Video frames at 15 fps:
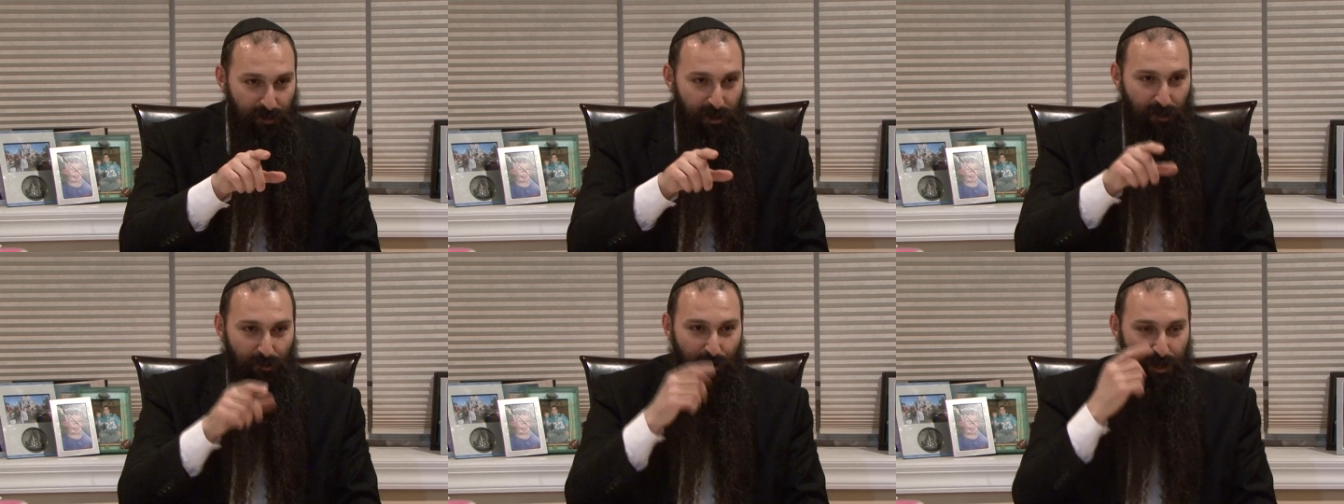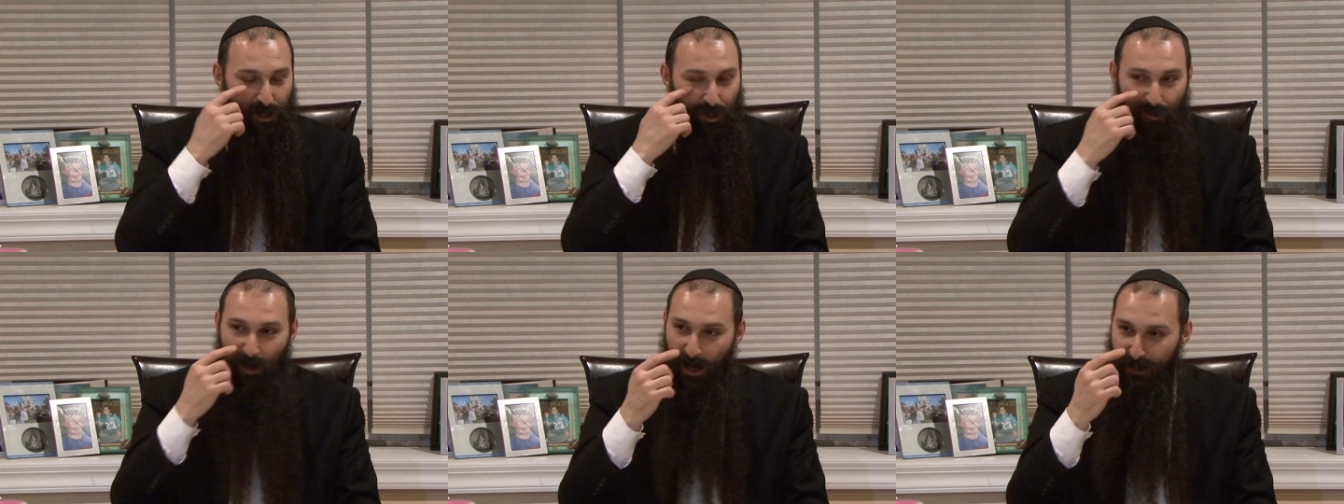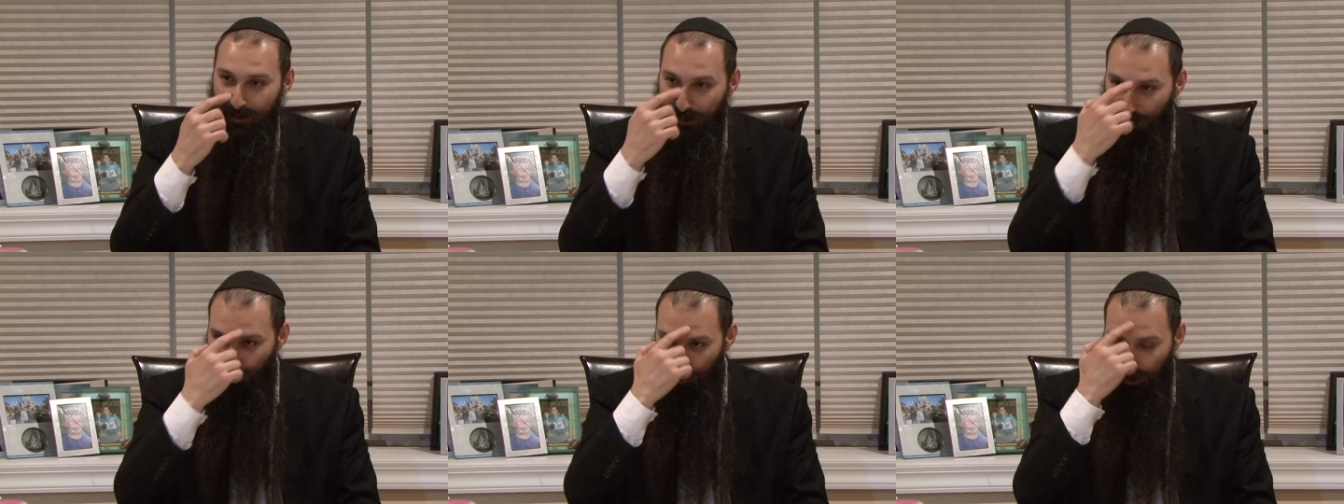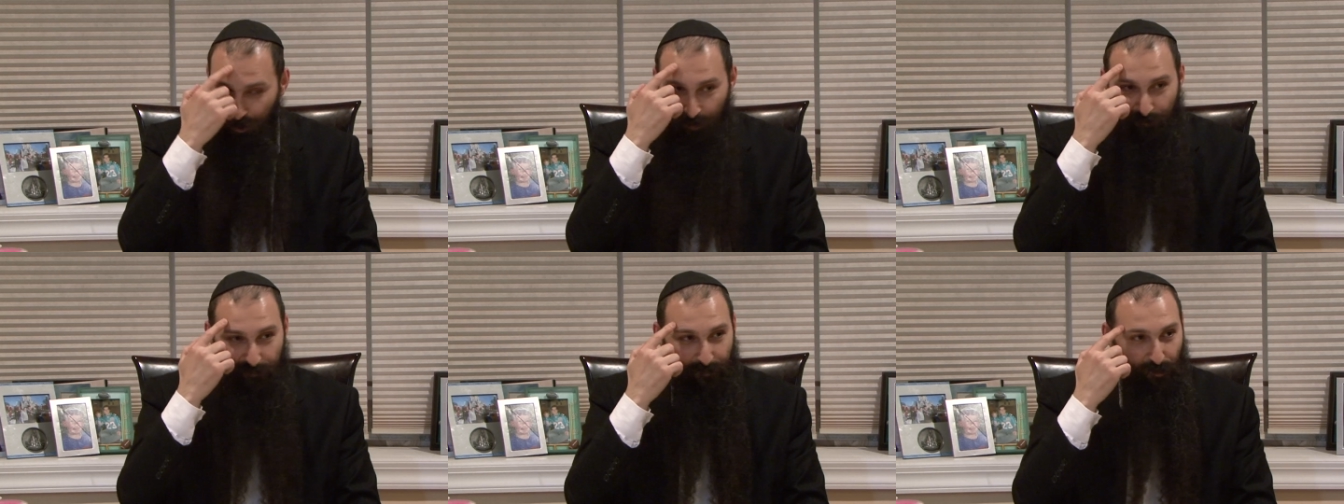They don't look at your eyes. They look at
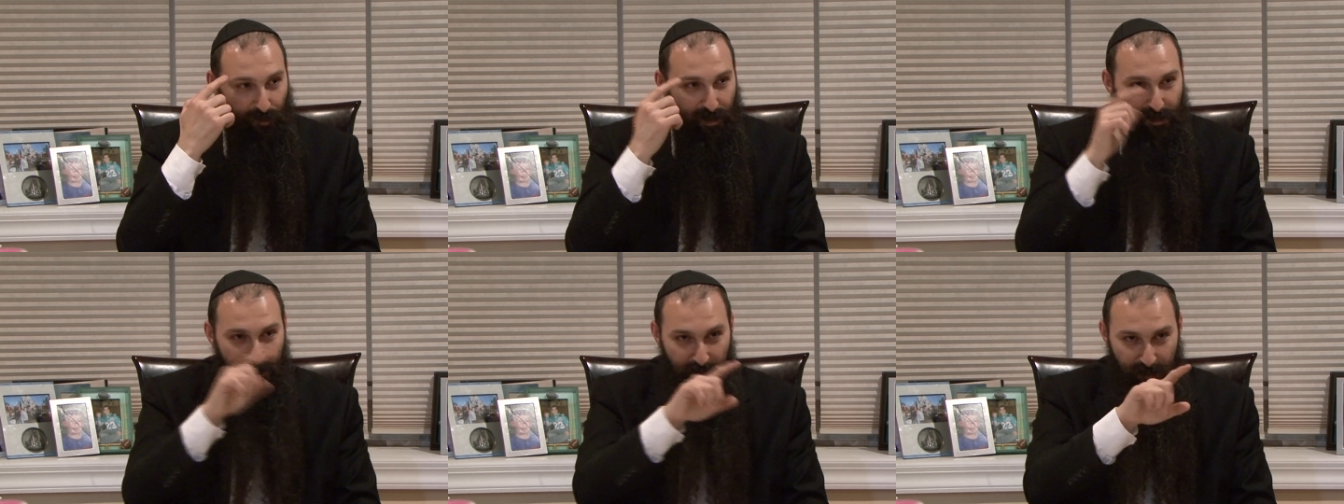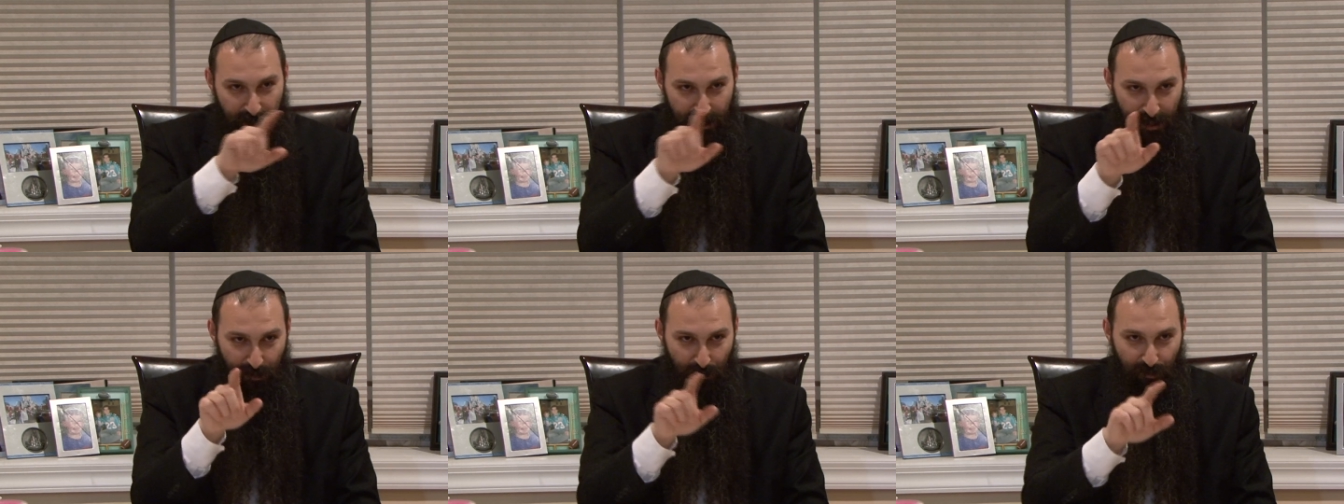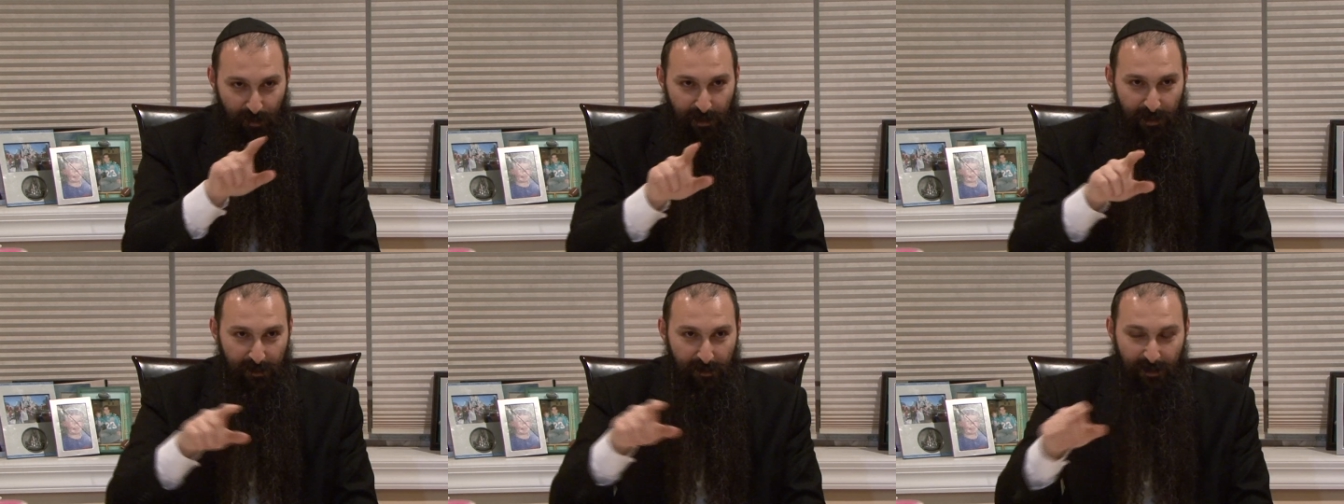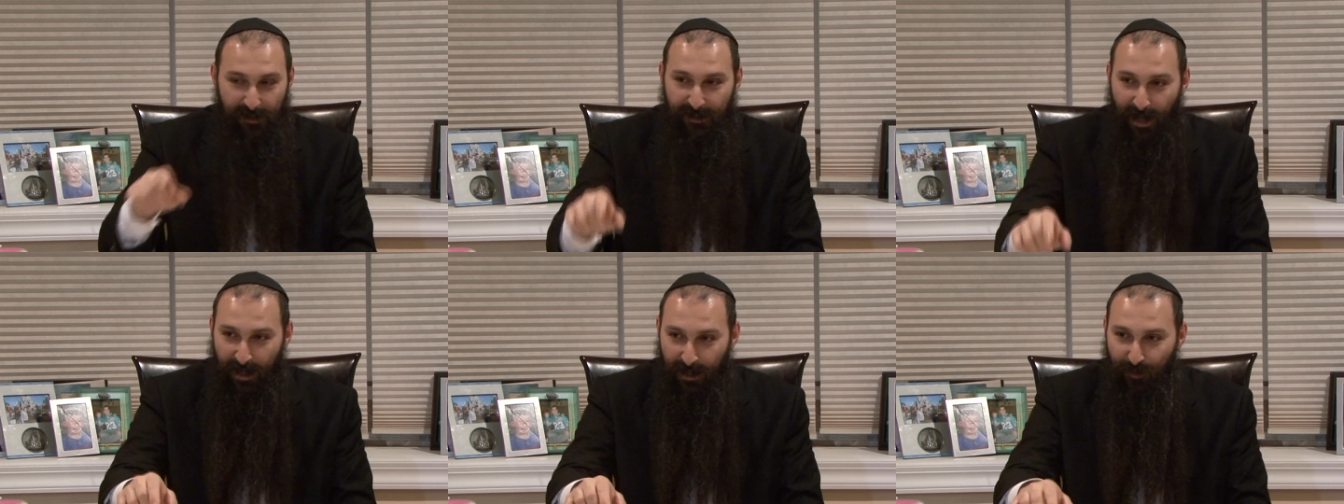your forehead, and they can read
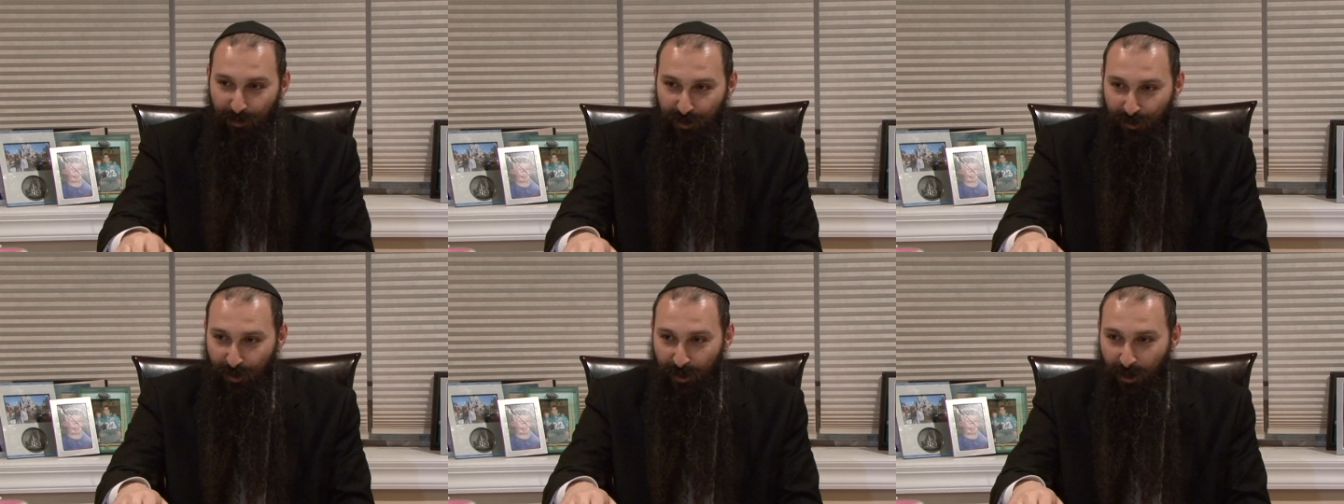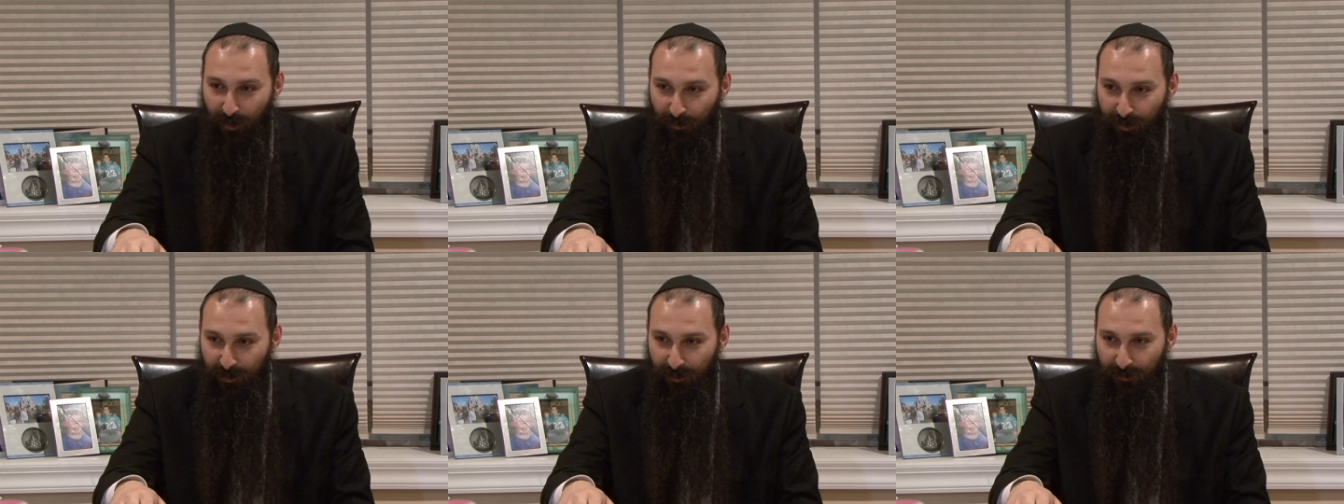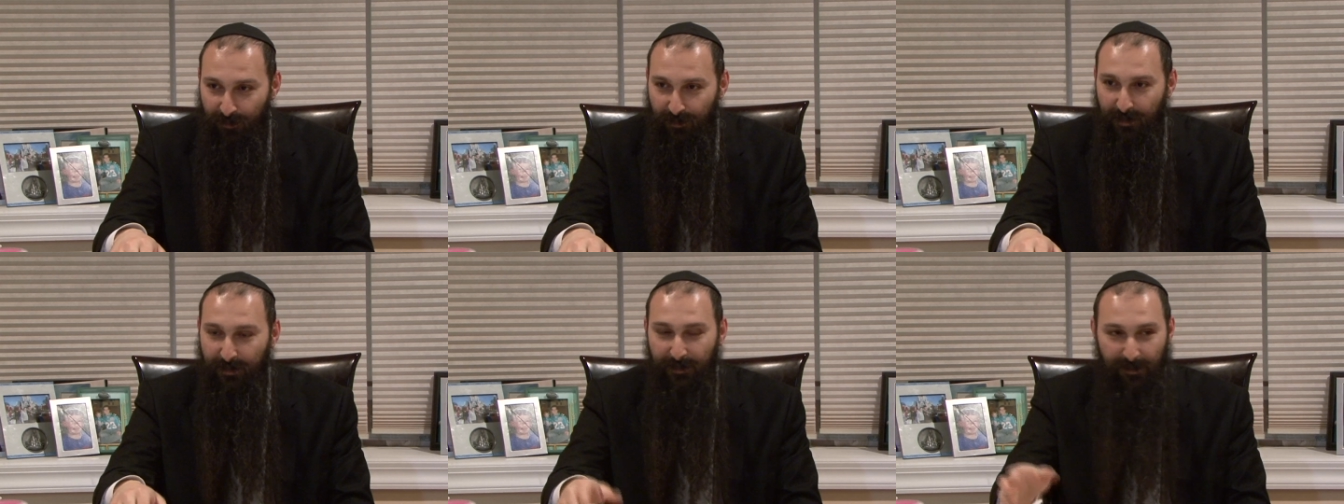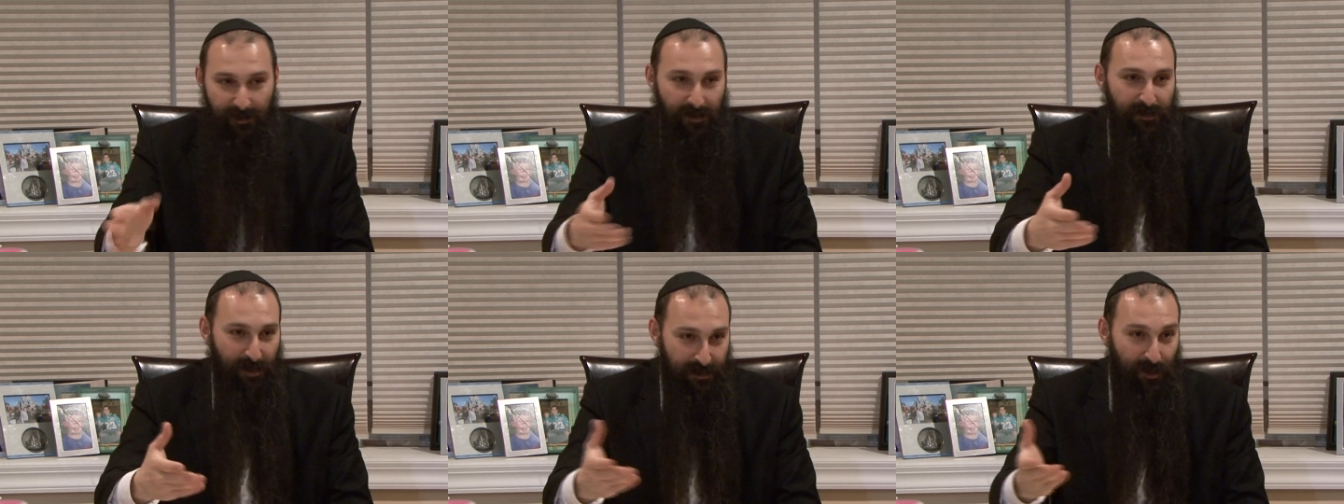exactly what's going on with you. That's,
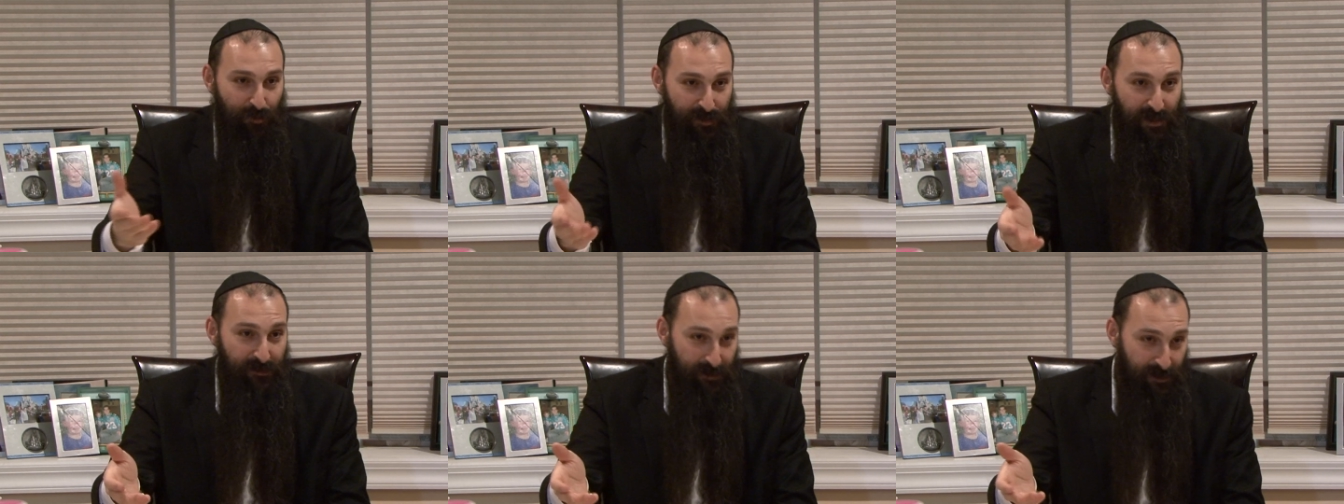that's how he said.